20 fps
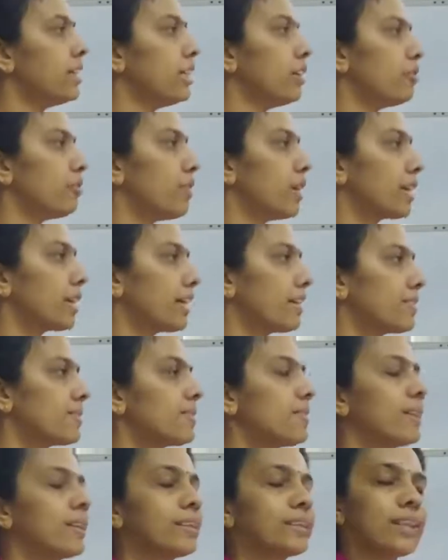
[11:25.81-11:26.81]
If we are
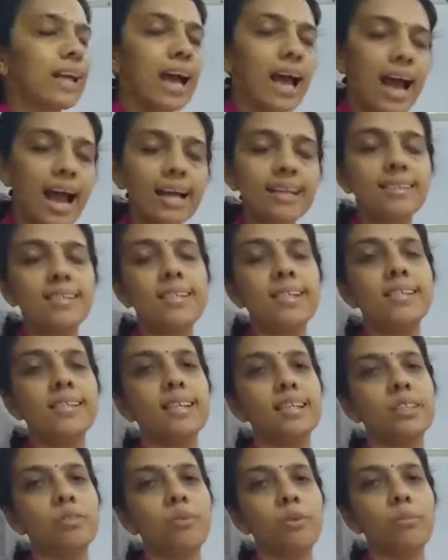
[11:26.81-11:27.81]
considering the
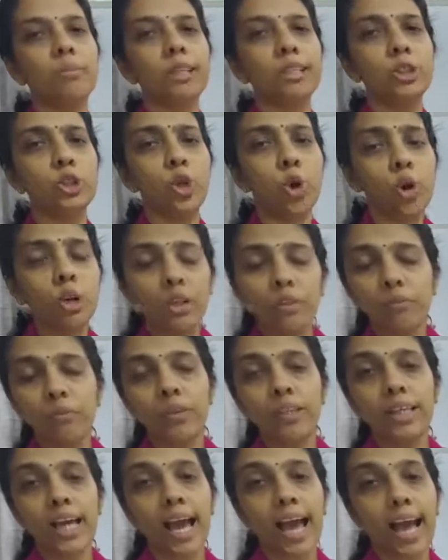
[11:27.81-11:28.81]
axis, it will be
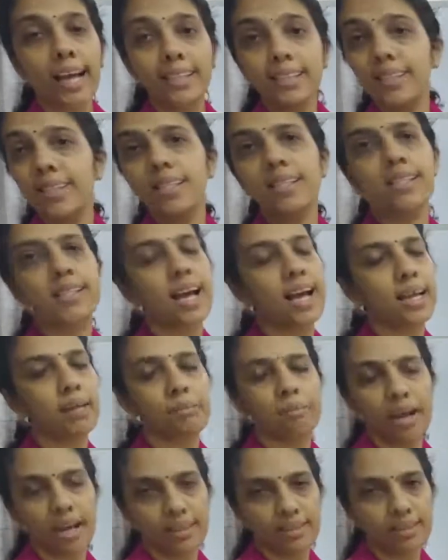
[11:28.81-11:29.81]
geographic axis
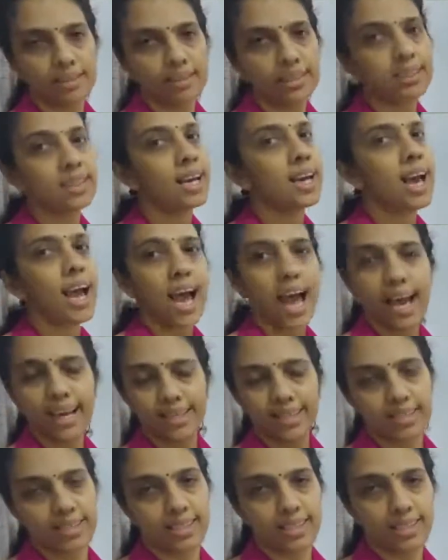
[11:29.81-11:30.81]
and magnetic
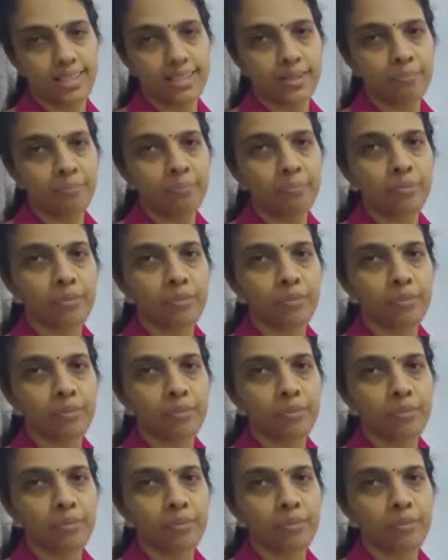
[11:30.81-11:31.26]
axis.